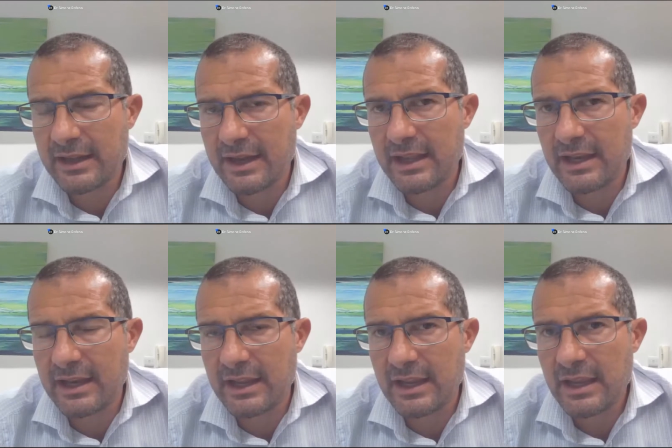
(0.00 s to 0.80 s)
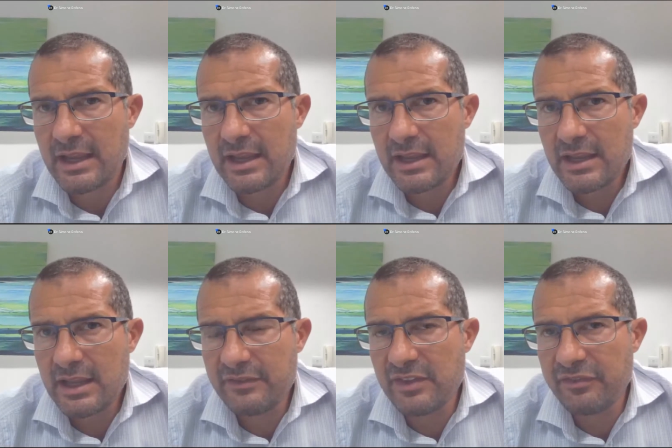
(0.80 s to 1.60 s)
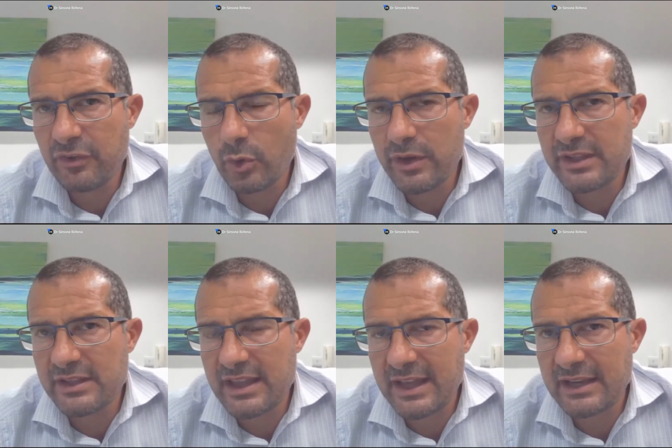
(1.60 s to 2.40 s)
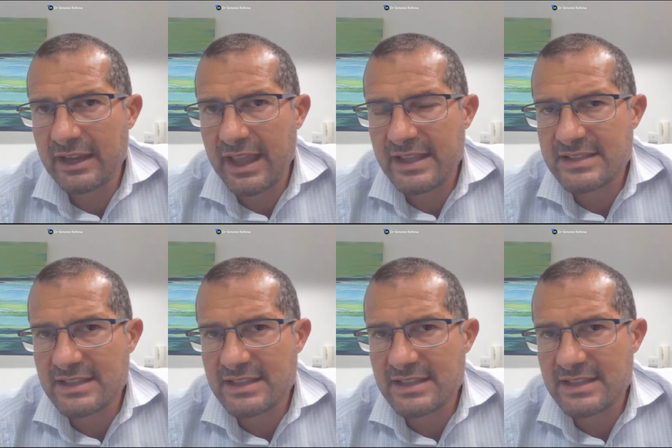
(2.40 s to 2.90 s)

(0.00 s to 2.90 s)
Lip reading: clearly, if the fluid then gets